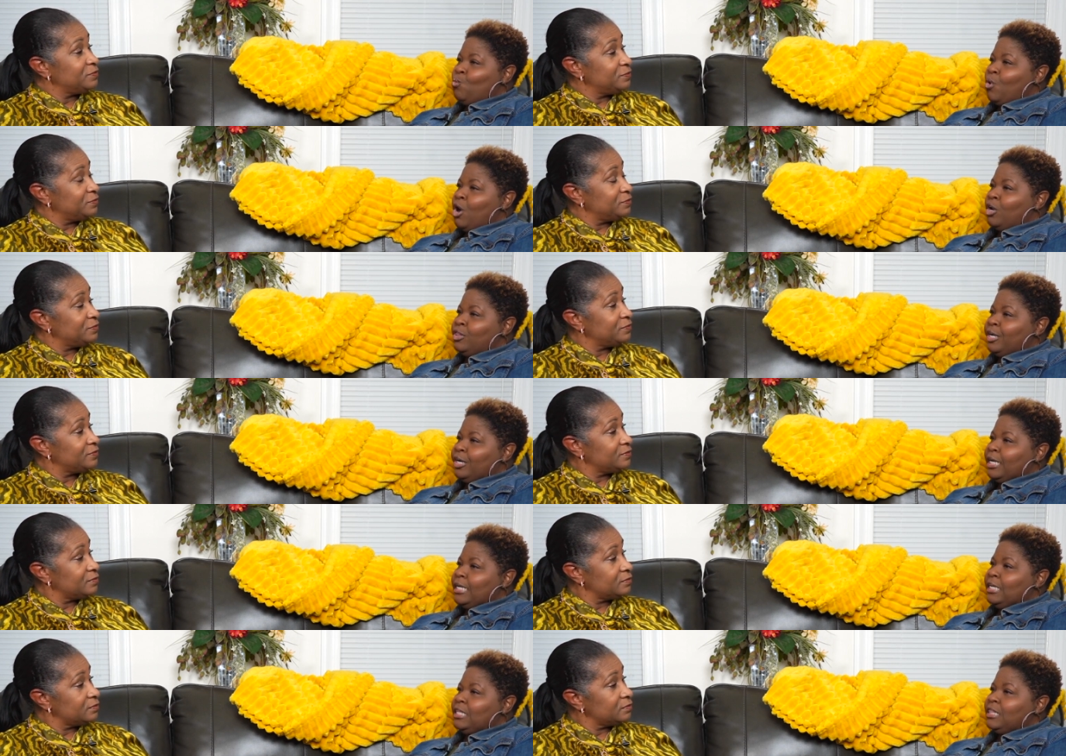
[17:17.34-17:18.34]
Speaker 1: are there
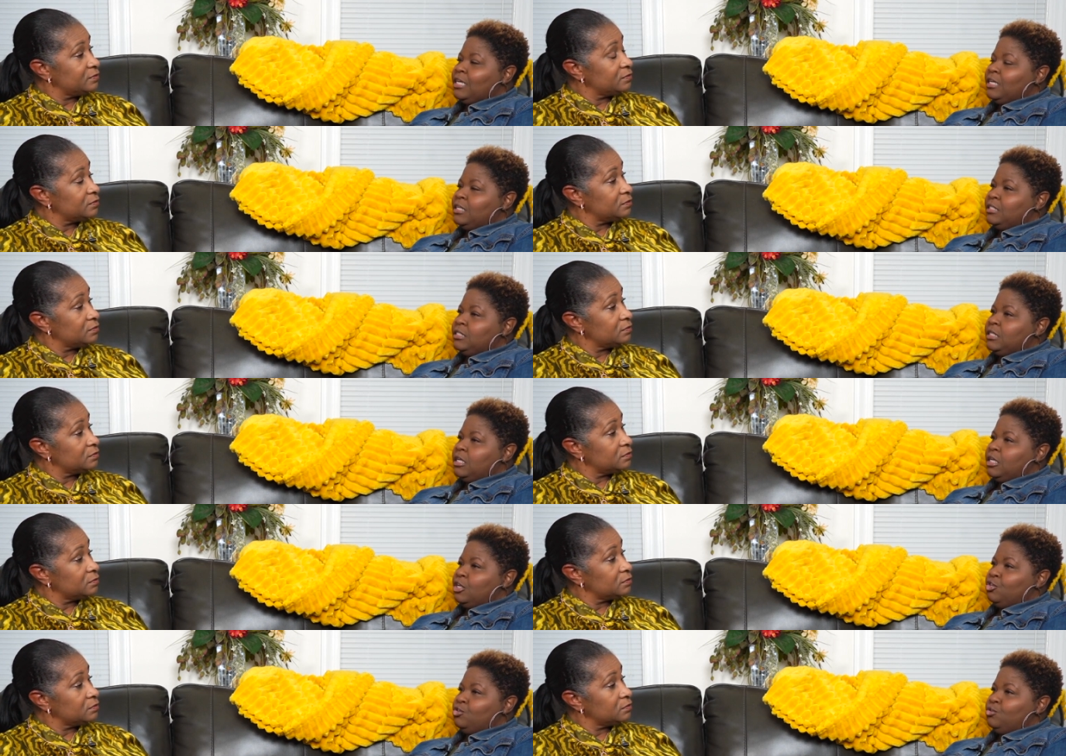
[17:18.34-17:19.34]
any things that
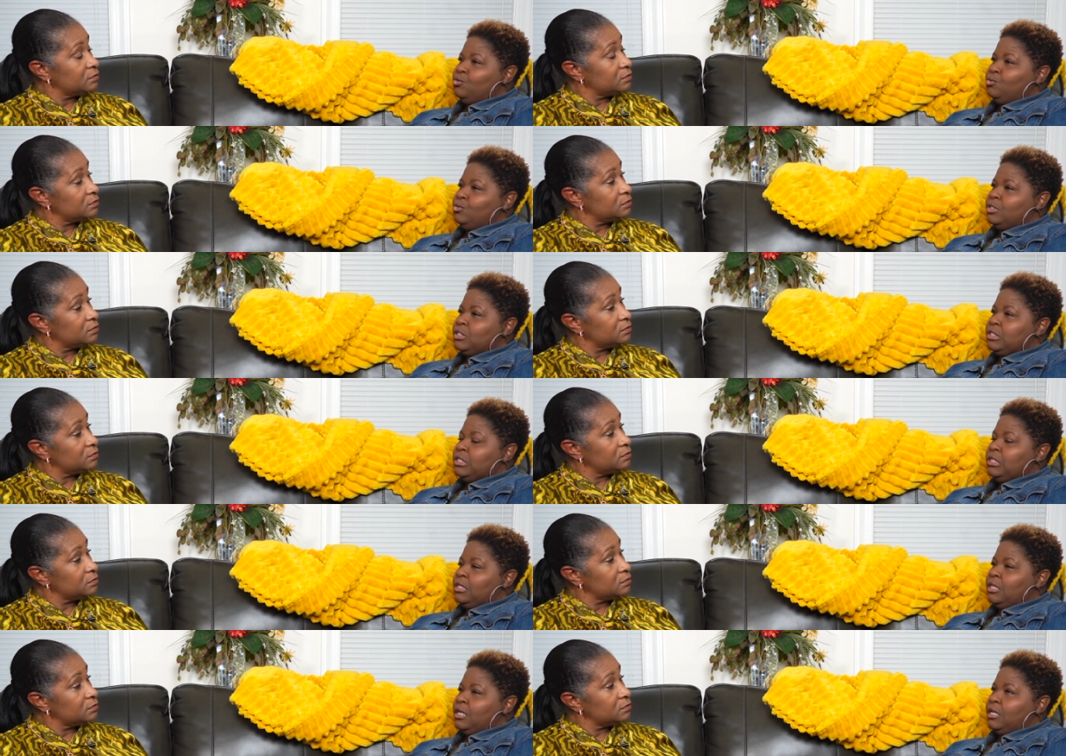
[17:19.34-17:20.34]
you
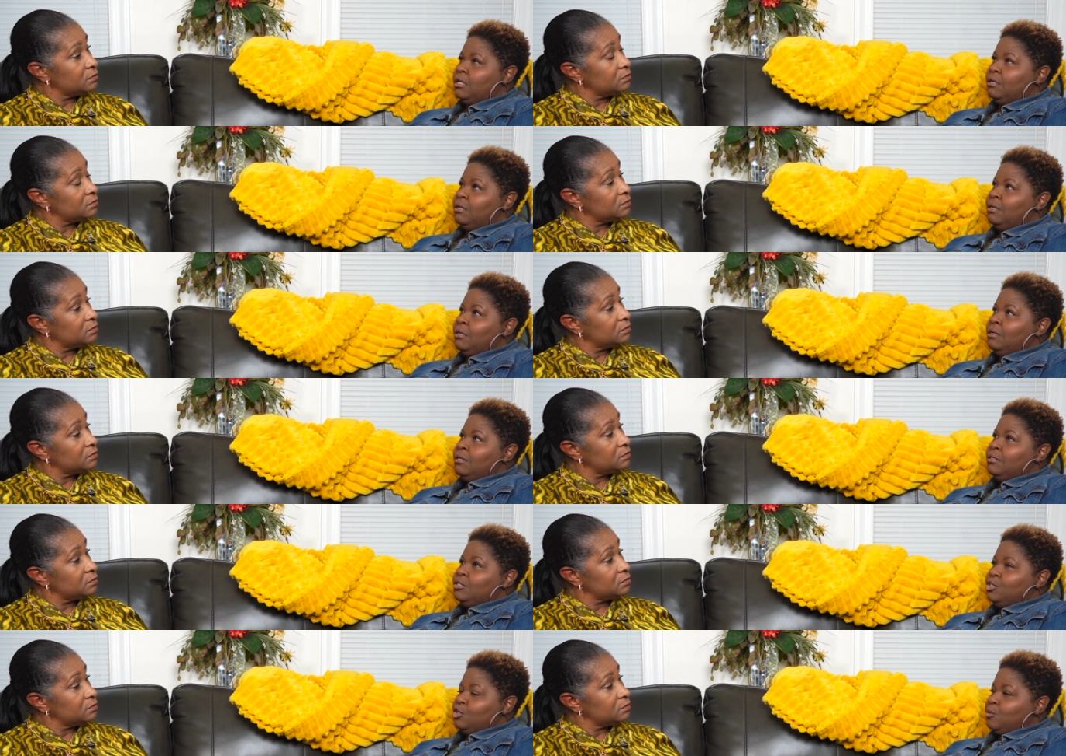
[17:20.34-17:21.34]
that
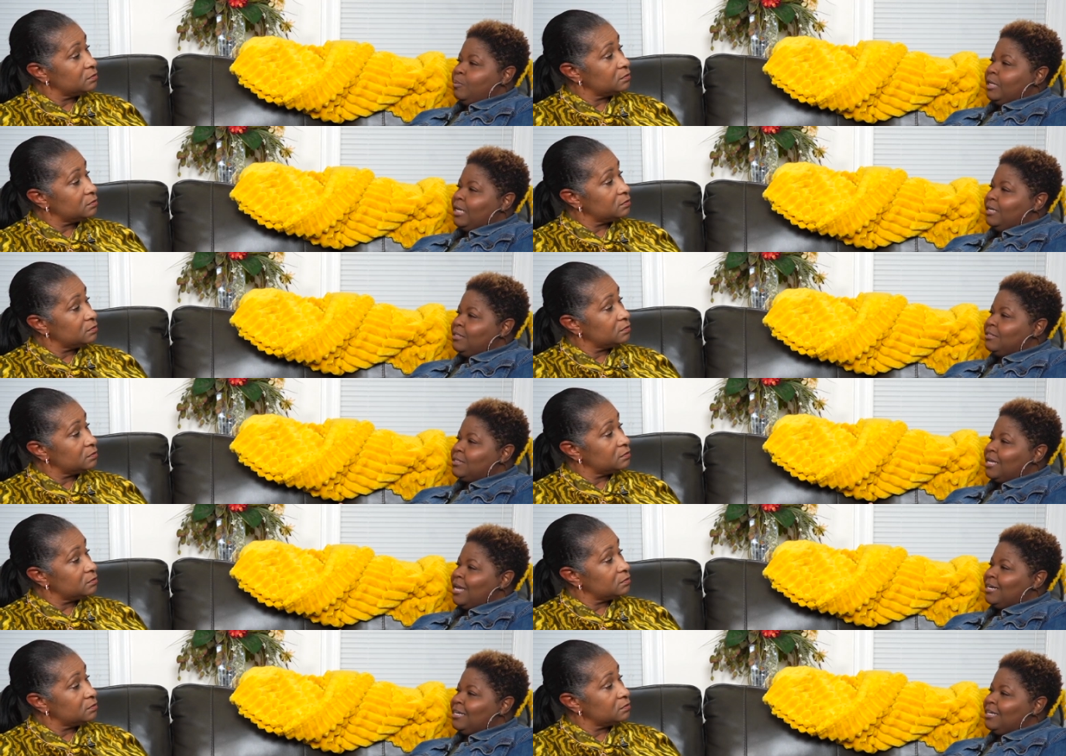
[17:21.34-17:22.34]
took place
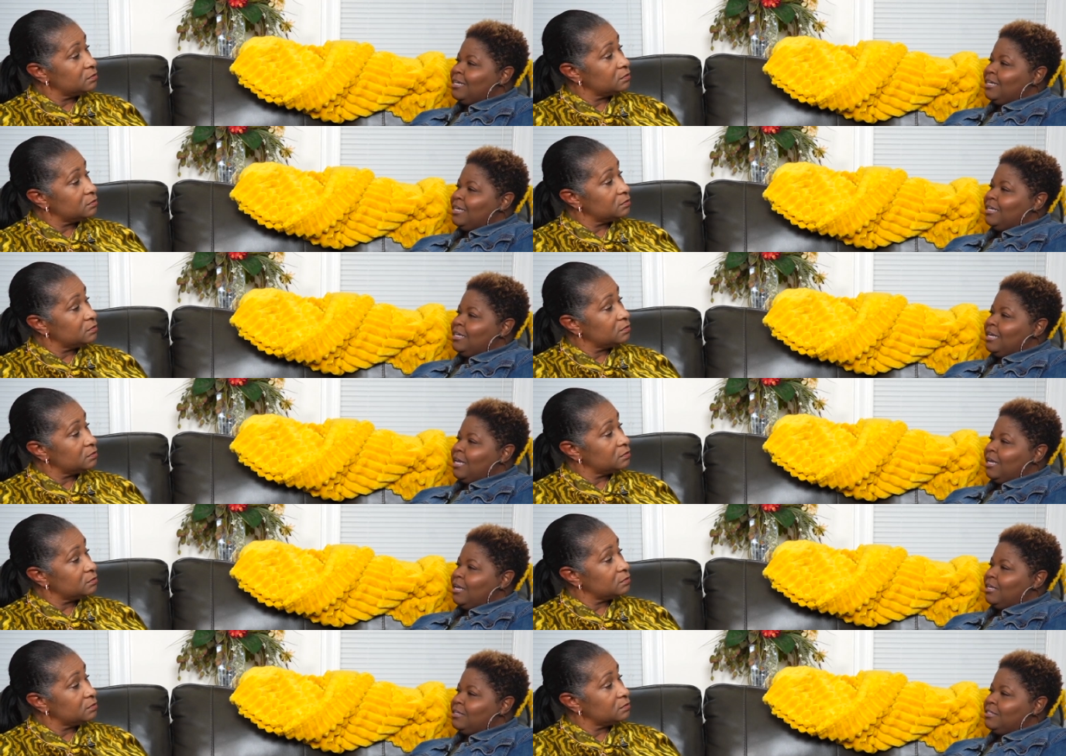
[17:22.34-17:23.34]
kind of in
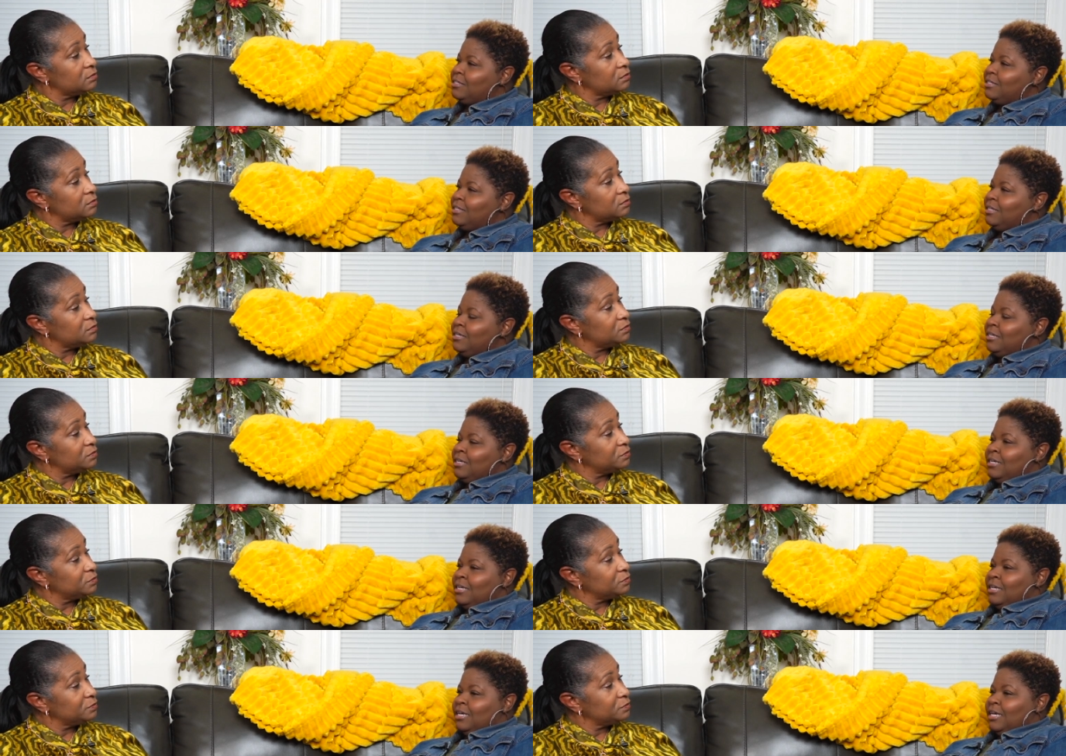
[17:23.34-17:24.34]
that
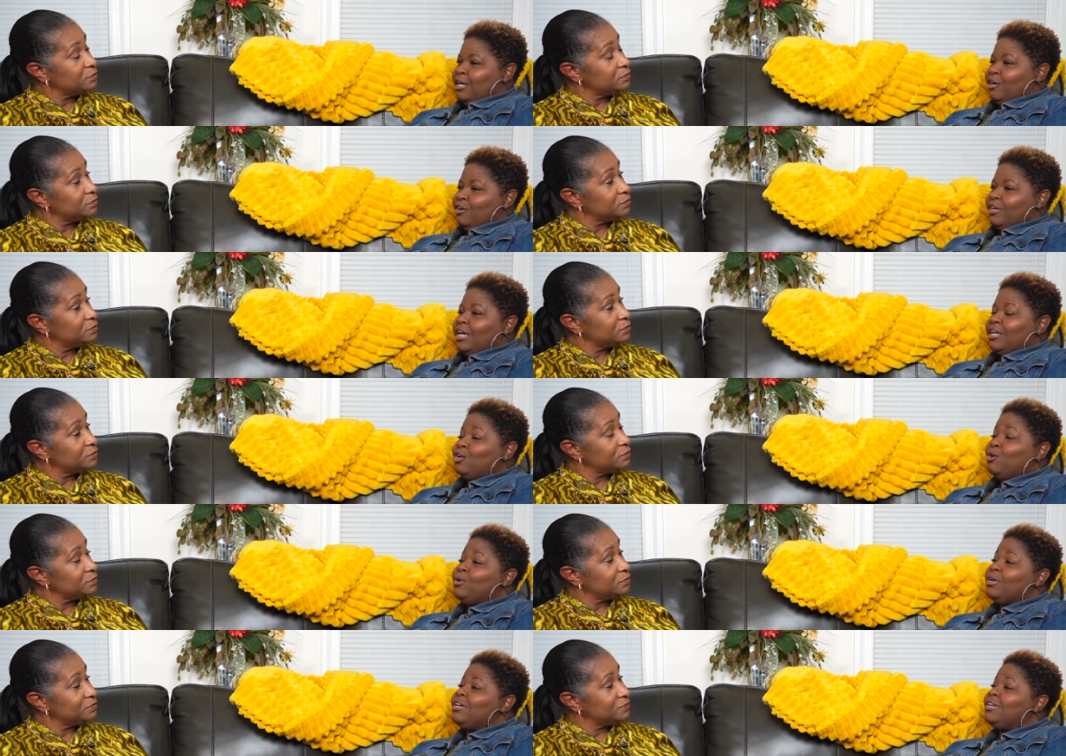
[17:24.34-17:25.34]
area? I know we're
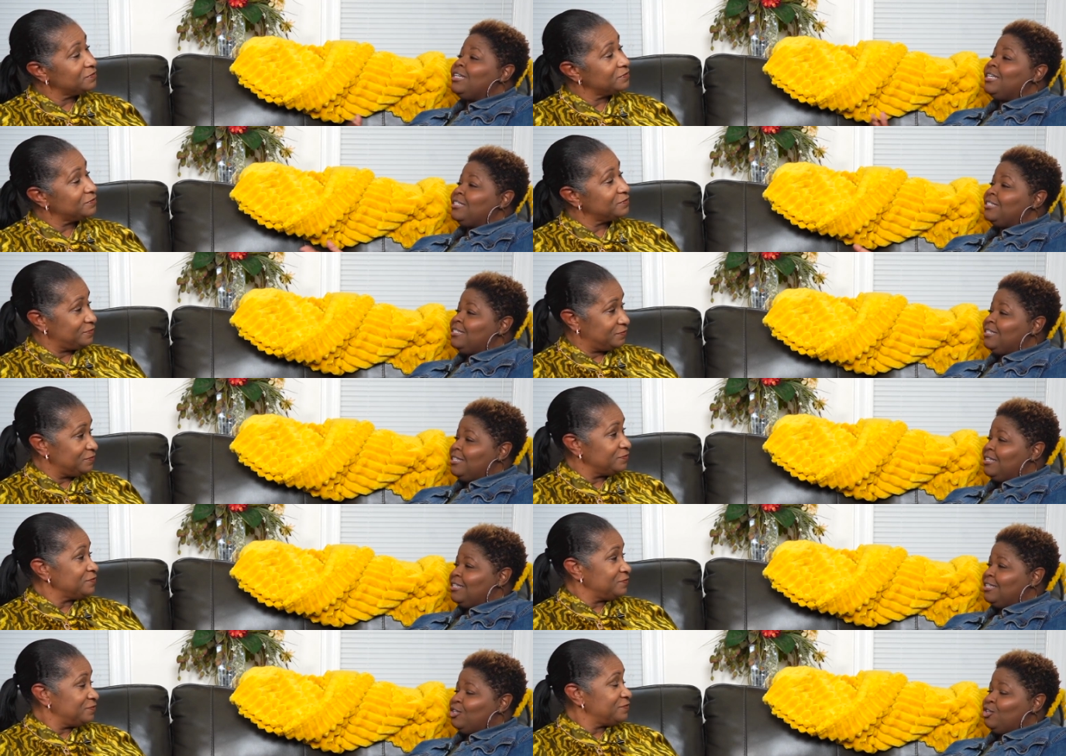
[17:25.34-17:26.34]
going to get to the
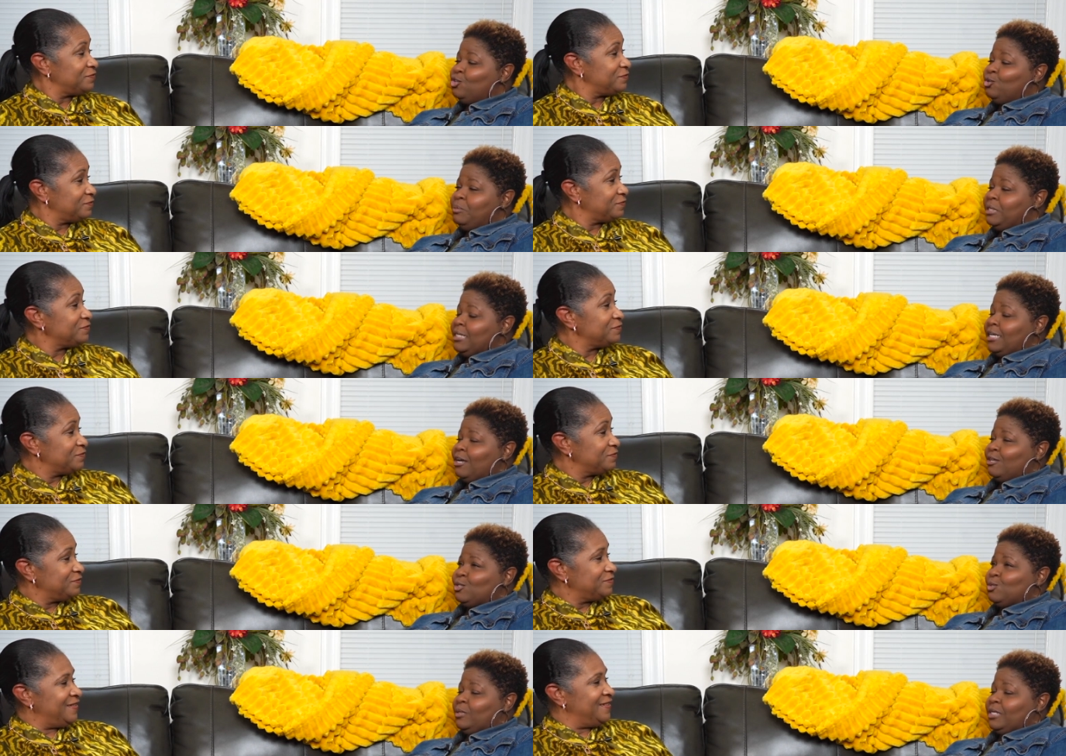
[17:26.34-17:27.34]
new Be Thou
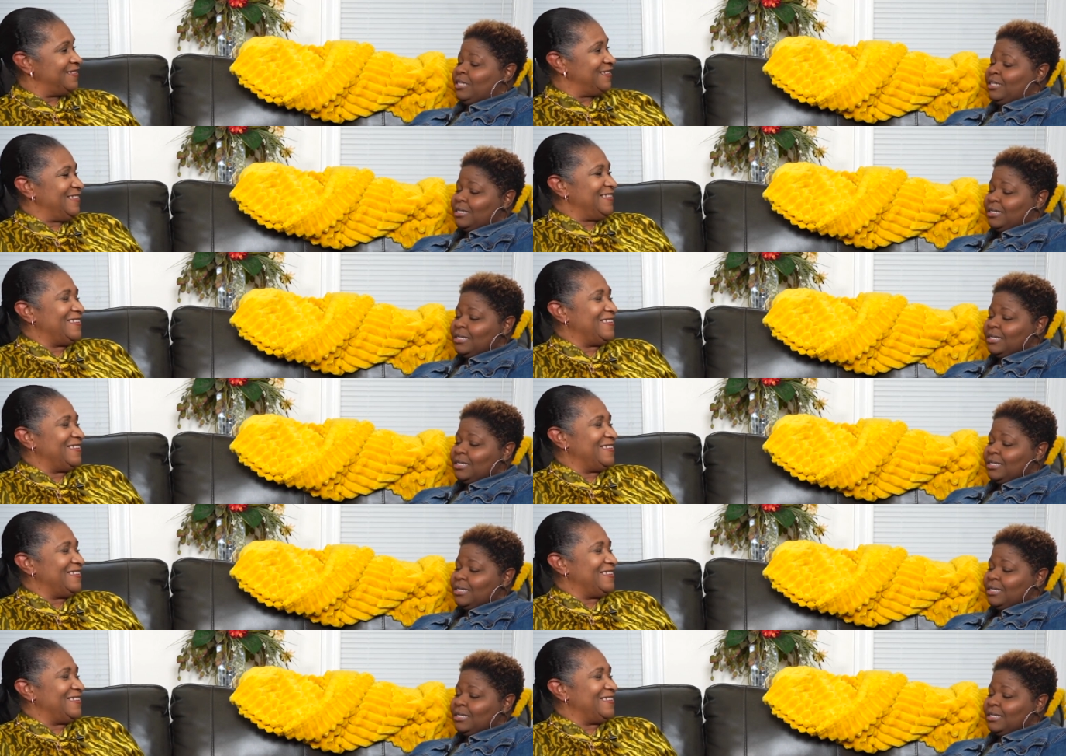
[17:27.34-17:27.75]
Sweetie,